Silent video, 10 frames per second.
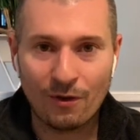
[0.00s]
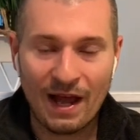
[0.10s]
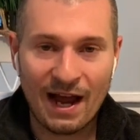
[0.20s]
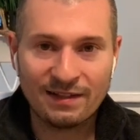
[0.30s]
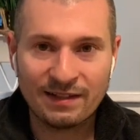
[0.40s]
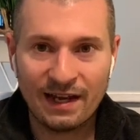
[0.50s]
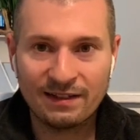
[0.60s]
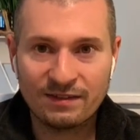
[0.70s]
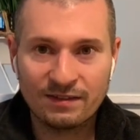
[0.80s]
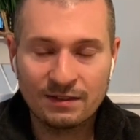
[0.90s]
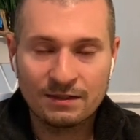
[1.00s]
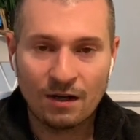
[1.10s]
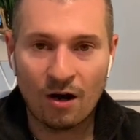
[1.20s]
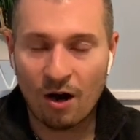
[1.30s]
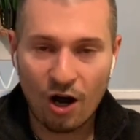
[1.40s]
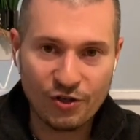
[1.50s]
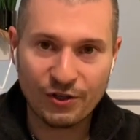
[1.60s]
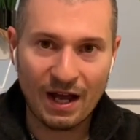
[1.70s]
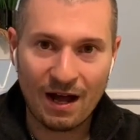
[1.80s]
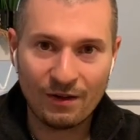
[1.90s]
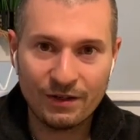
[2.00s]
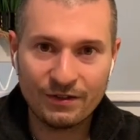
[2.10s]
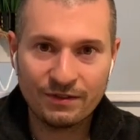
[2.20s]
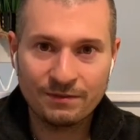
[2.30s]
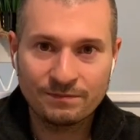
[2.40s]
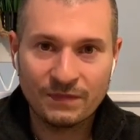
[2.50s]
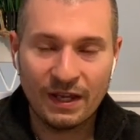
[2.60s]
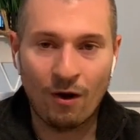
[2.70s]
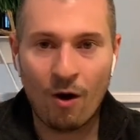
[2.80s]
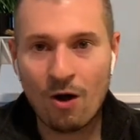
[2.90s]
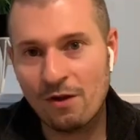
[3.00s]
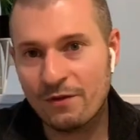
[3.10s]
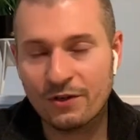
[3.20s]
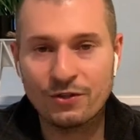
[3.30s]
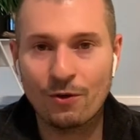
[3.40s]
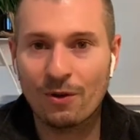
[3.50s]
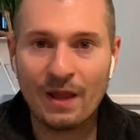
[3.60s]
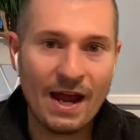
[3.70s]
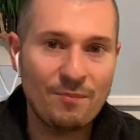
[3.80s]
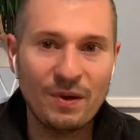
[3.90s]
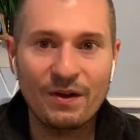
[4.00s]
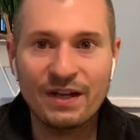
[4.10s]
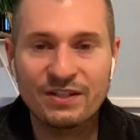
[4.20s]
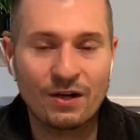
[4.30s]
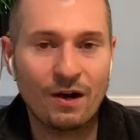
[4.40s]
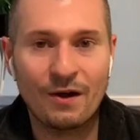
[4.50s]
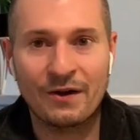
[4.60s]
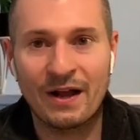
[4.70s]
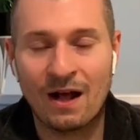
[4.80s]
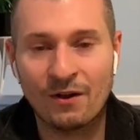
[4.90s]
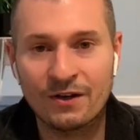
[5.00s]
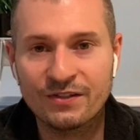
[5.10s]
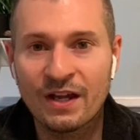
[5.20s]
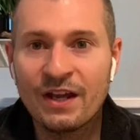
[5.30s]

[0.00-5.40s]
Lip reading: assets are $100 and all of your total liabilities are $100,